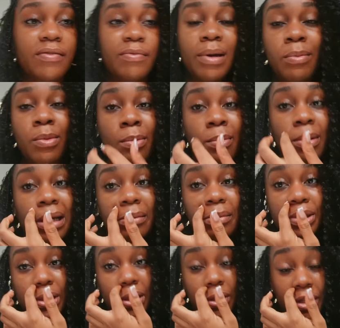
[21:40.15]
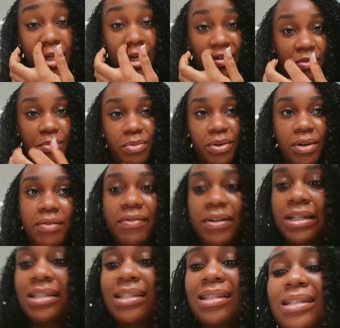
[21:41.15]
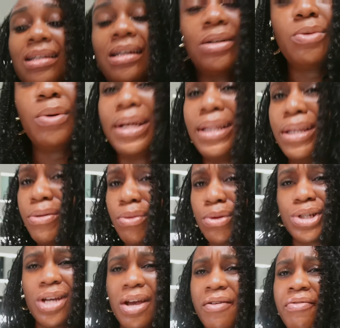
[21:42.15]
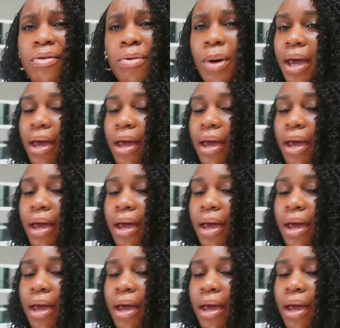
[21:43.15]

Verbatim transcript: My mom and Misha are already having breakfast. I don't know why they rush everywhere.